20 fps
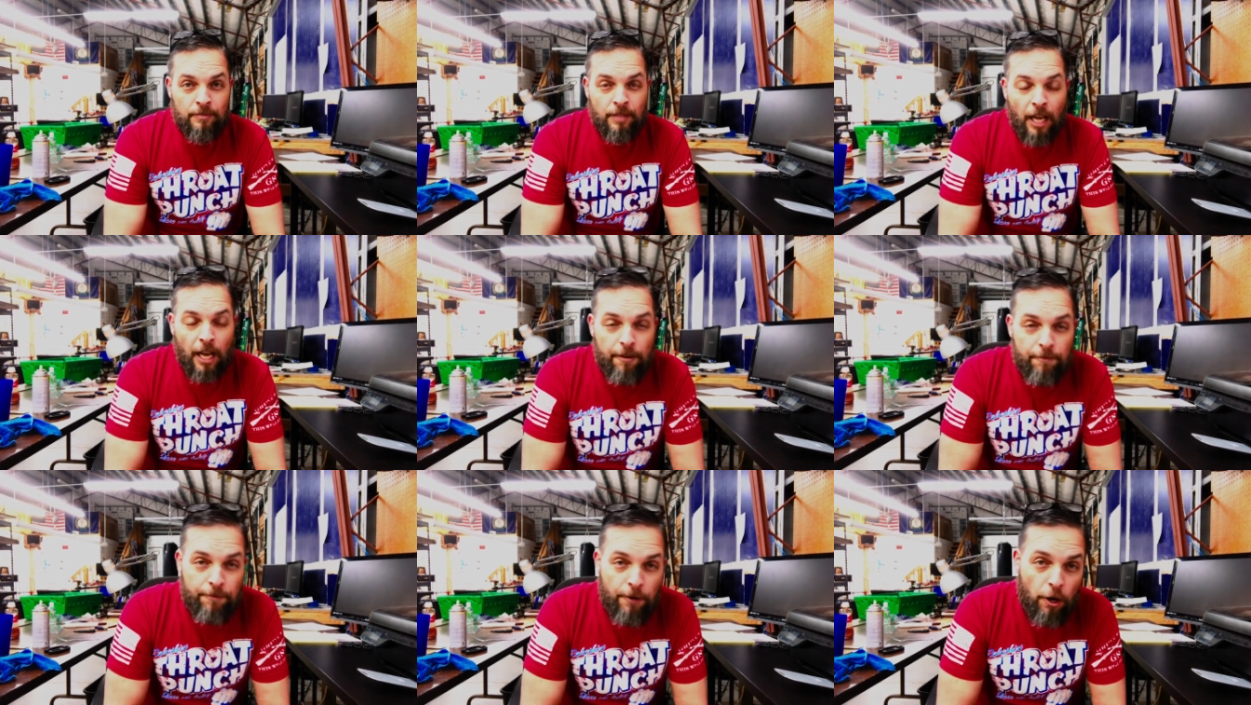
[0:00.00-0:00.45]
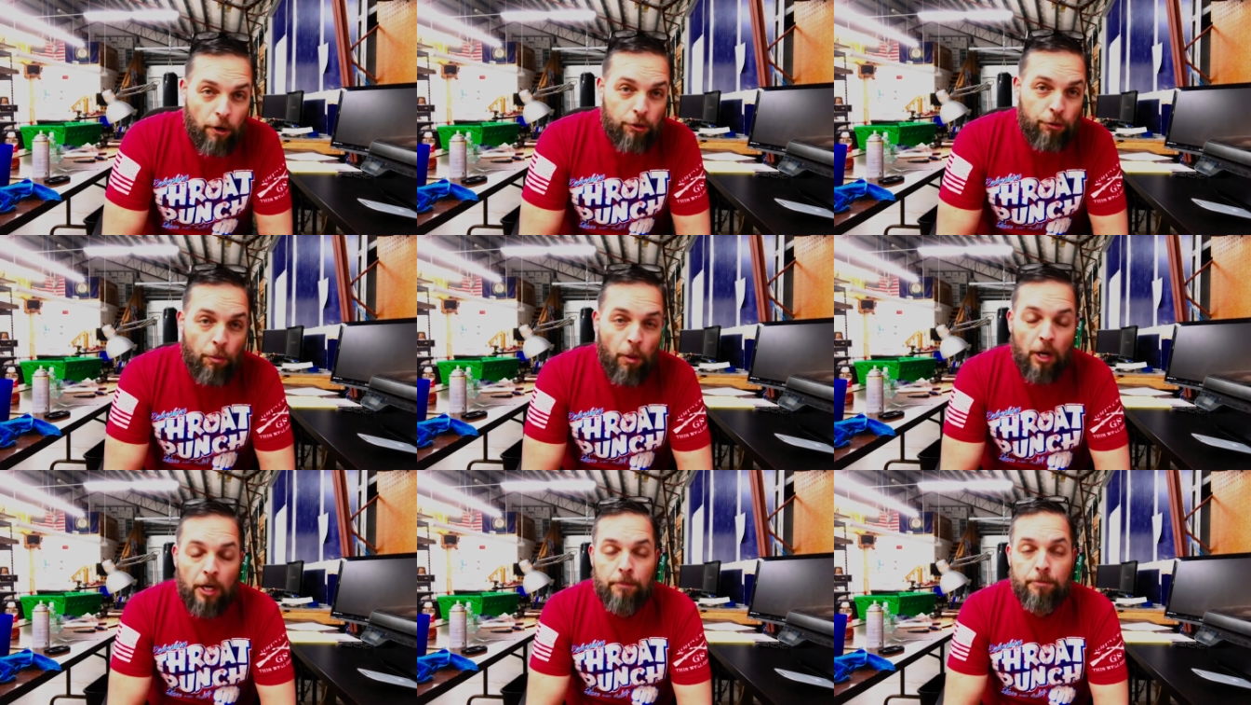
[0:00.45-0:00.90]
Hey folks,
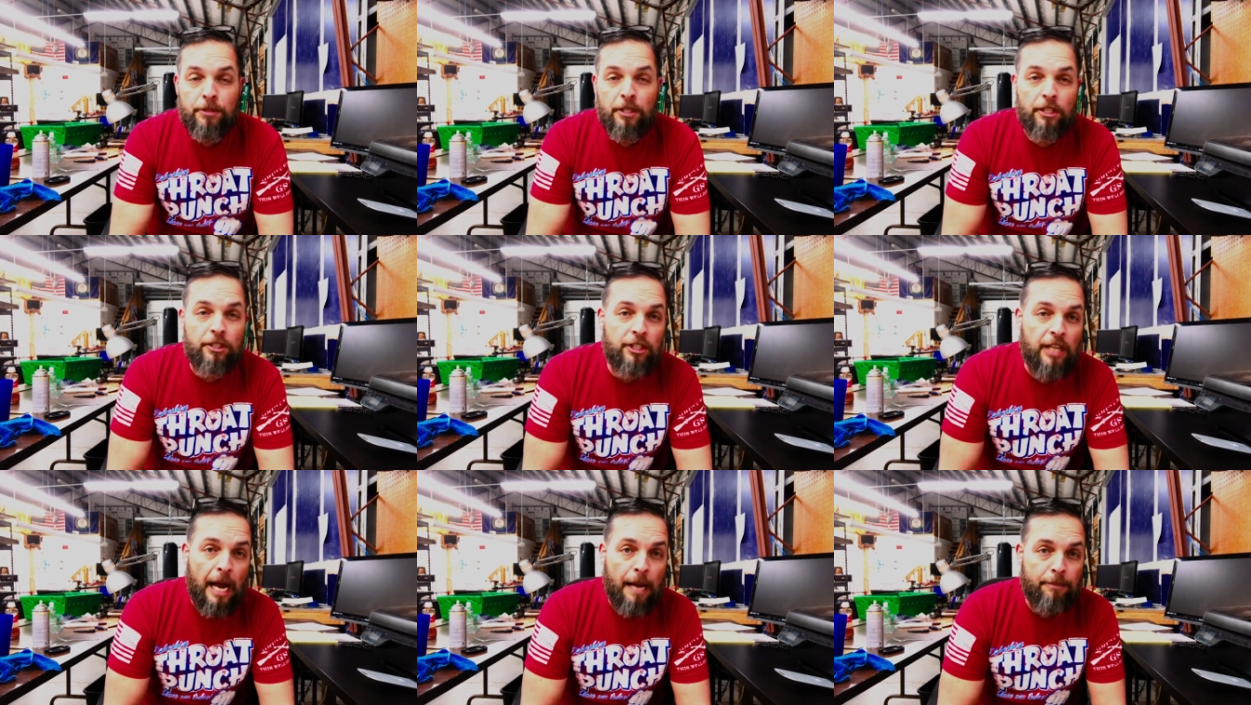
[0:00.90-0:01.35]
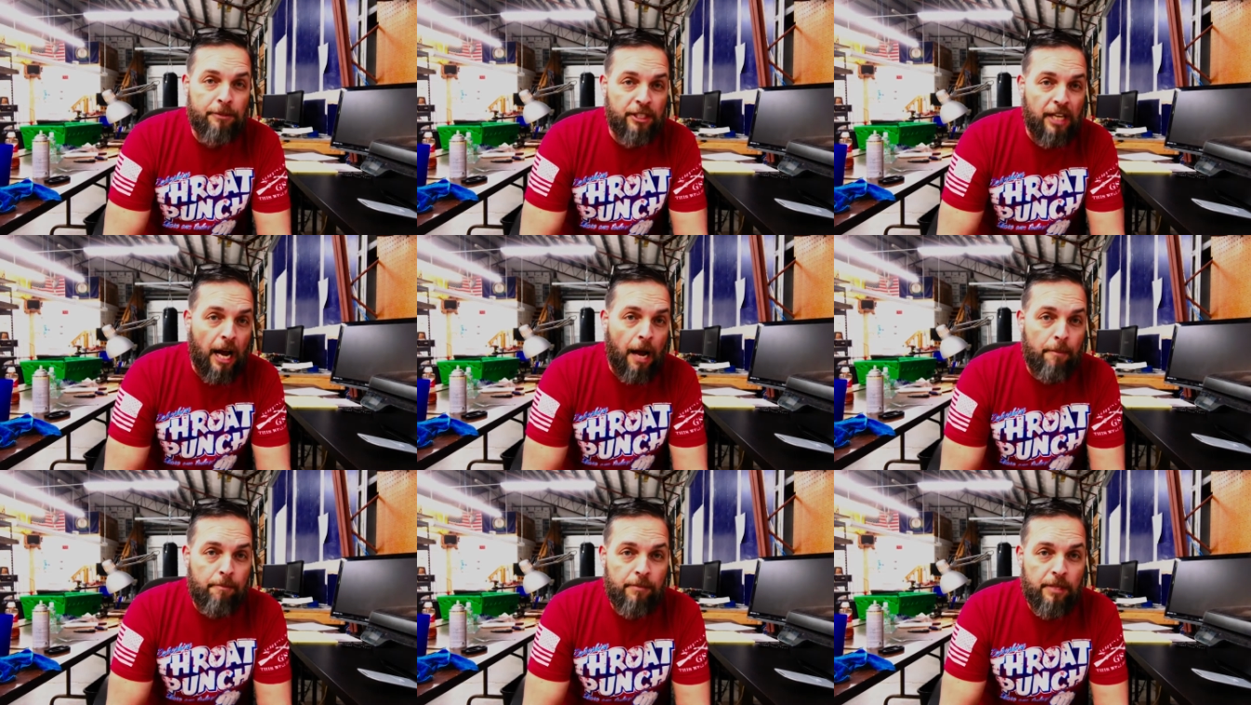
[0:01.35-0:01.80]
welcome to the Chop
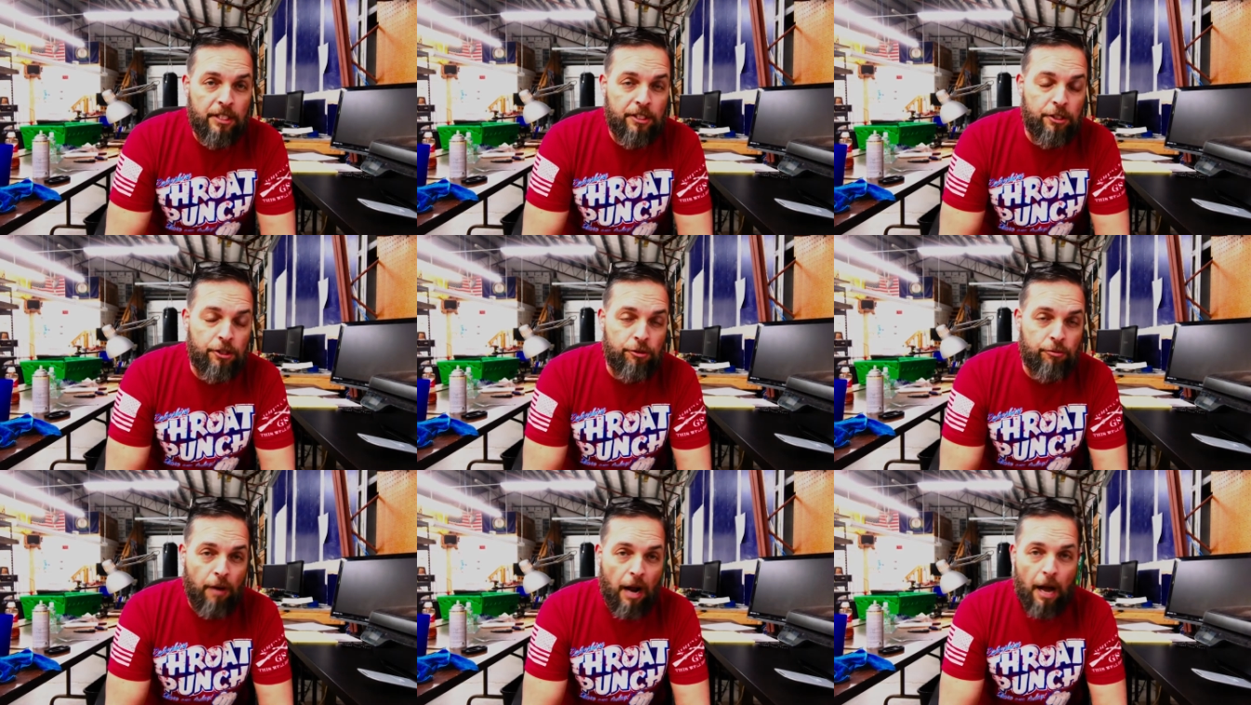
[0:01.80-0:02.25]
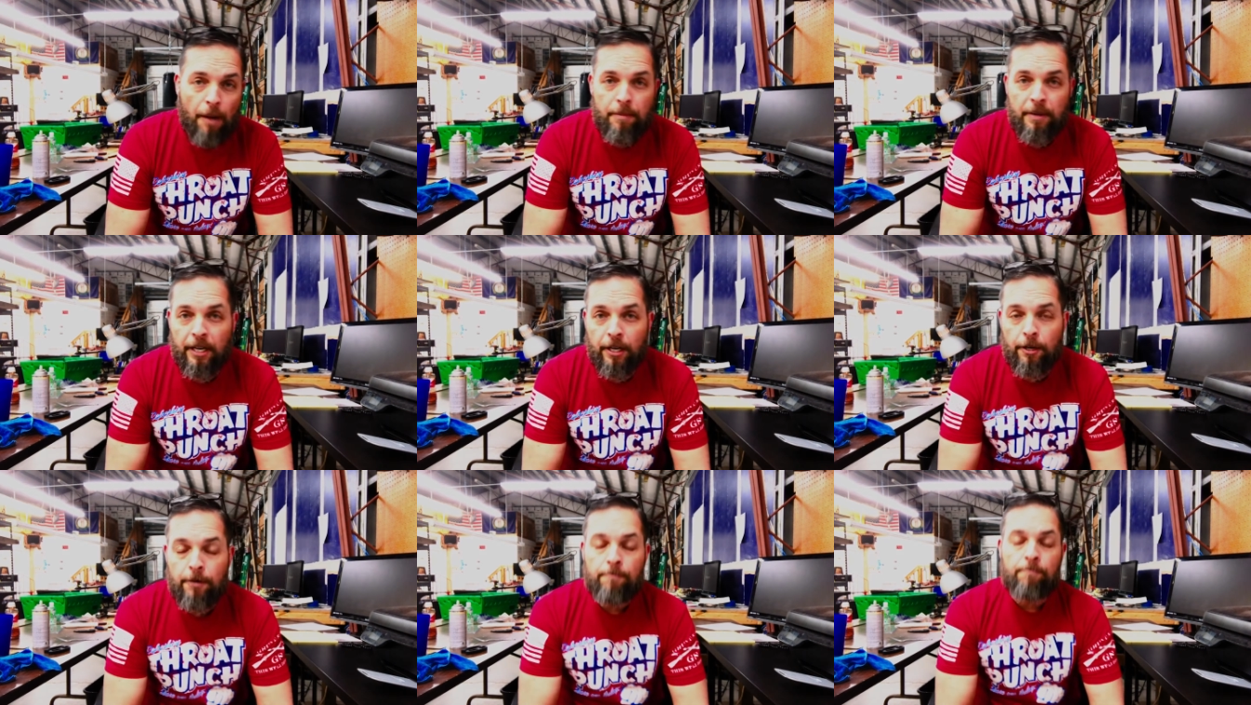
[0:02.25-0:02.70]
Shop. This is Rob
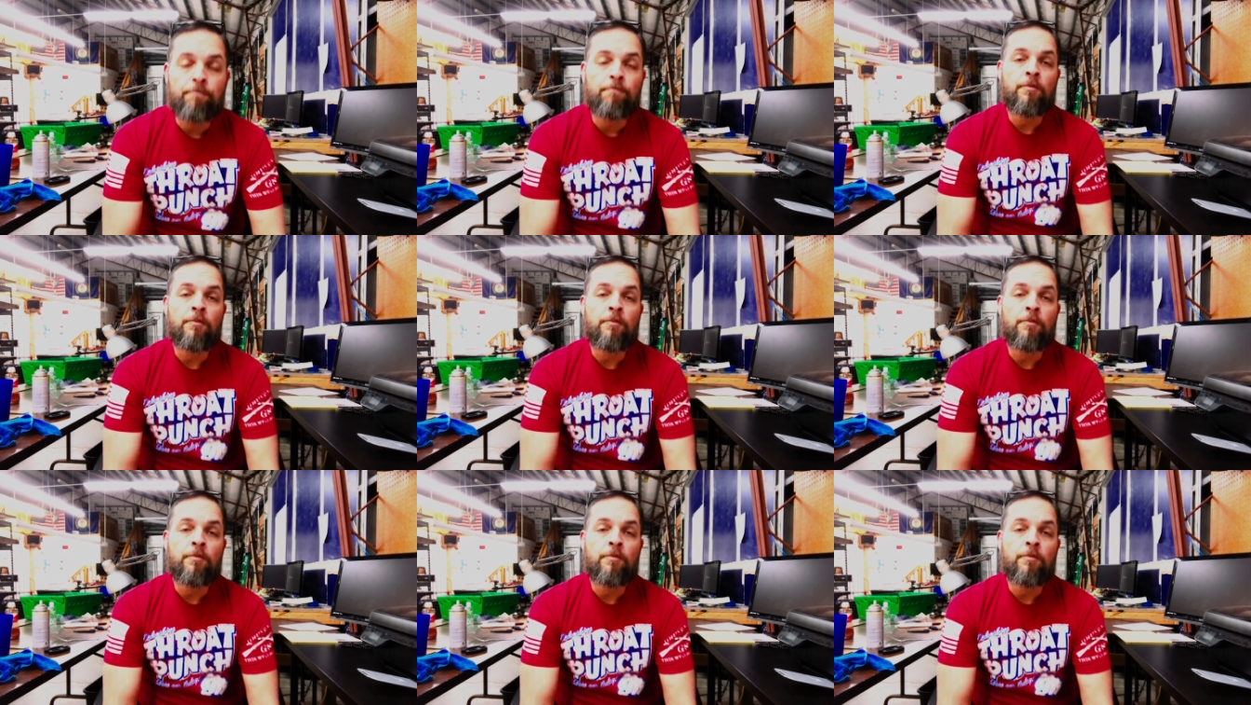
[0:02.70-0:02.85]
here.